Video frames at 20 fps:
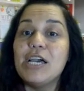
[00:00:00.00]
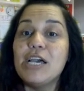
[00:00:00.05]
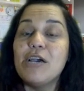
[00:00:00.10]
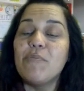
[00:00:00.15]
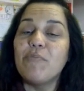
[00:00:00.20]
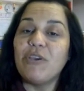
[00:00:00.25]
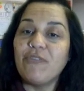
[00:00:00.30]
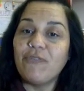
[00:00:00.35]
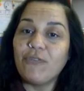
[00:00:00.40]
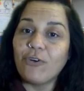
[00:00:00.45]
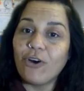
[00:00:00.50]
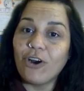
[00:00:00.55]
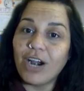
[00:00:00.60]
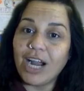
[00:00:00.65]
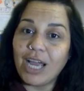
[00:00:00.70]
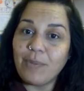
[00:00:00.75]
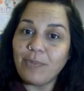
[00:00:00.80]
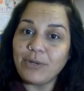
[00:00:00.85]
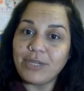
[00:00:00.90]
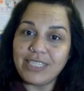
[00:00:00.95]
Before
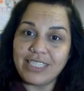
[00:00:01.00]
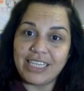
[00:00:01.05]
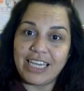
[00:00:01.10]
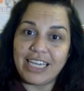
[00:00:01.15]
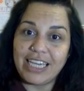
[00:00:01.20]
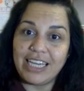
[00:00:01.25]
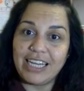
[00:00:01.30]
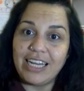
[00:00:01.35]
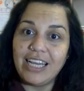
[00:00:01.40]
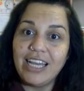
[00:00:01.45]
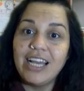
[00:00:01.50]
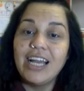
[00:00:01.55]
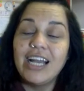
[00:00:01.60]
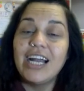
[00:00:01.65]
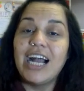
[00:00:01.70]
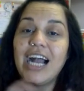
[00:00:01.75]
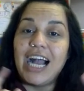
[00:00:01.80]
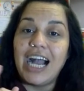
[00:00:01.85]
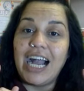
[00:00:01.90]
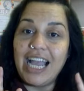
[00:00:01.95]
I proceed,
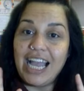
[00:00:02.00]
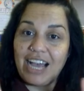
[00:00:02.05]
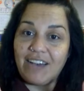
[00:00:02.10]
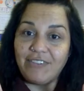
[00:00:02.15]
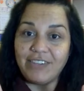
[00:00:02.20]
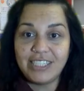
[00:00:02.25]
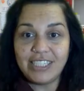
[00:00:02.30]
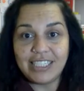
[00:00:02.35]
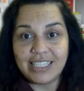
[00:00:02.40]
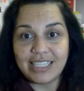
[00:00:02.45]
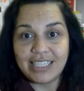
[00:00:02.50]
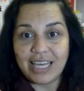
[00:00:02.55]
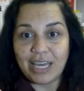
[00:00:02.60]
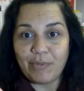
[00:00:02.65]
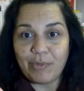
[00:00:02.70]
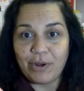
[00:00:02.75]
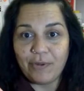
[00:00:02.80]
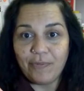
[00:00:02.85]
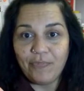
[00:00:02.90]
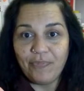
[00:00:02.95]
I have a
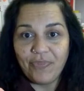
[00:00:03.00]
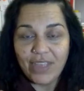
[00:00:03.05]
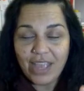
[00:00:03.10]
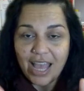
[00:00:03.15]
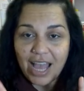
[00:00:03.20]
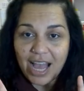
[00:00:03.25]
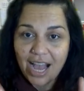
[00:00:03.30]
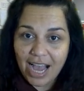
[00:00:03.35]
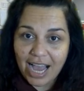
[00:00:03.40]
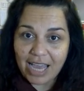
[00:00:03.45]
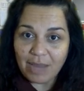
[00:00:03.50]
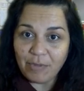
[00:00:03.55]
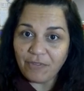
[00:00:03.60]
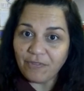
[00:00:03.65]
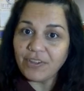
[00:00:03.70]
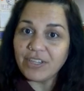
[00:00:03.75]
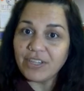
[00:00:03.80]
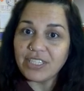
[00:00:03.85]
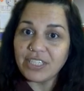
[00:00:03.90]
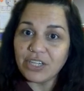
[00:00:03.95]
disclaimer. I am a
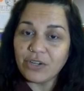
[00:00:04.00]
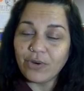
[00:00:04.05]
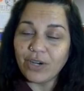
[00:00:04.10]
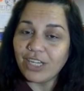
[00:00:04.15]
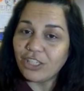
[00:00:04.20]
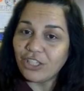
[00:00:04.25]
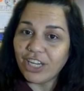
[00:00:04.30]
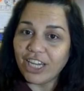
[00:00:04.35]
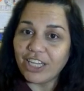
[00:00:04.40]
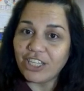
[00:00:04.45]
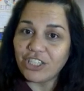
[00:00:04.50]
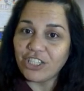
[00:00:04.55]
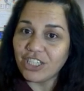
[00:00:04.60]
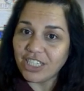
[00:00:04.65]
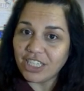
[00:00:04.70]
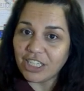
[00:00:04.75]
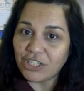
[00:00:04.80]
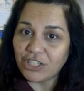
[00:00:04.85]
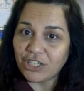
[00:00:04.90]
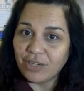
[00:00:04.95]
physical education
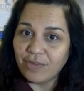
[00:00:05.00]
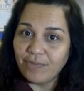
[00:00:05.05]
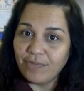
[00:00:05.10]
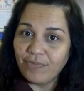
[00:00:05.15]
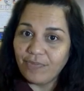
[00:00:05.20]
teacher.